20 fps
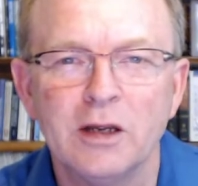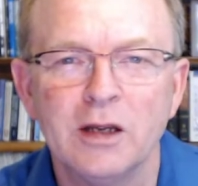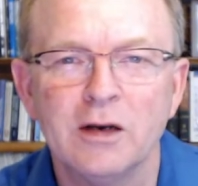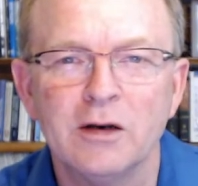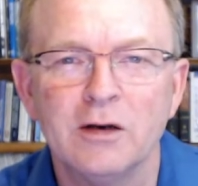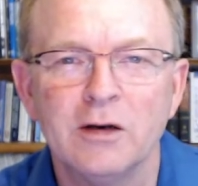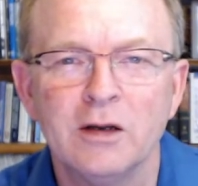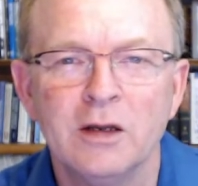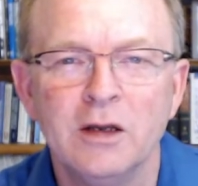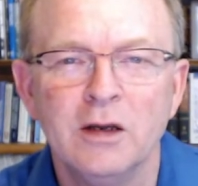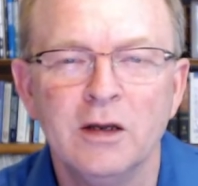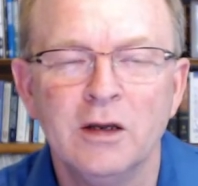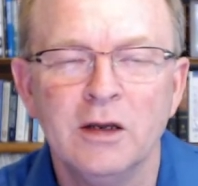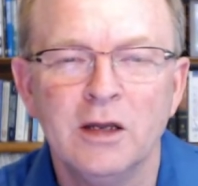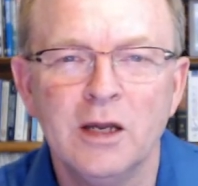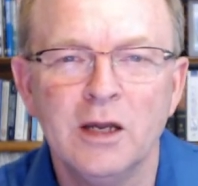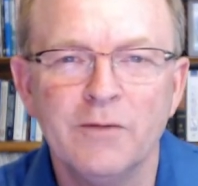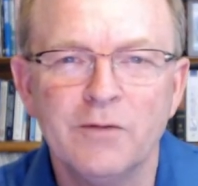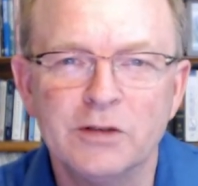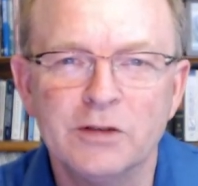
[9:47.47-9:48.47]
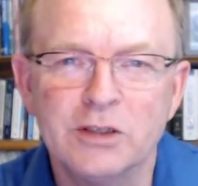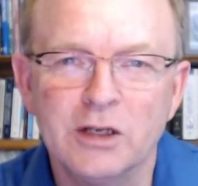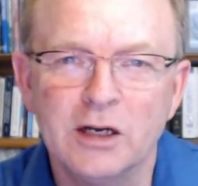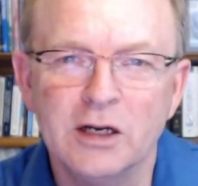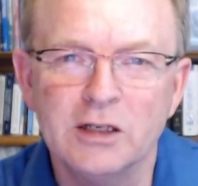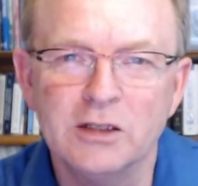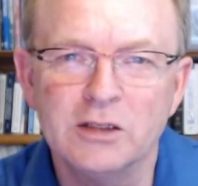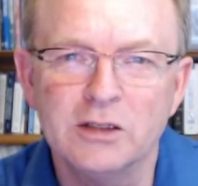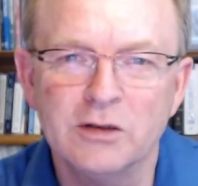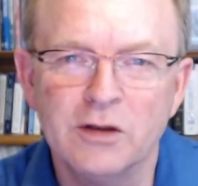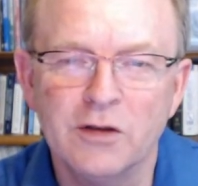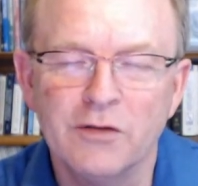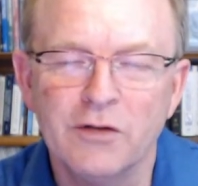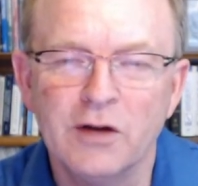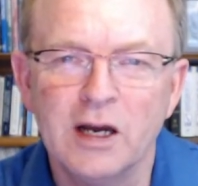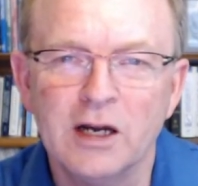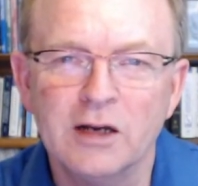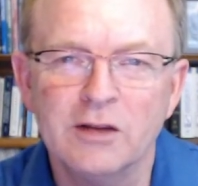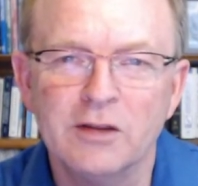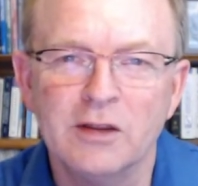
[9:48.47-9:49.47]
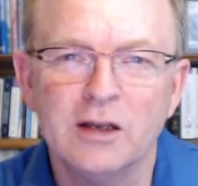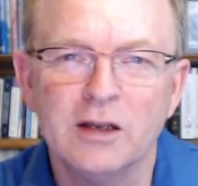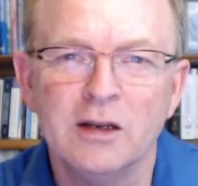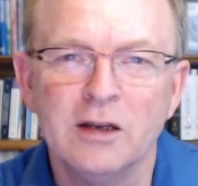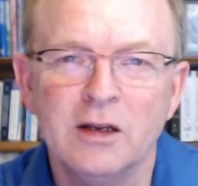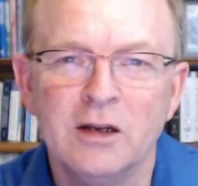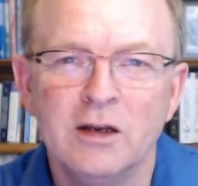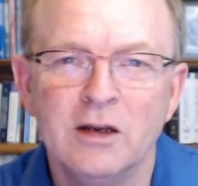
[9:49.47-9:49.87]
and emphasize the fact that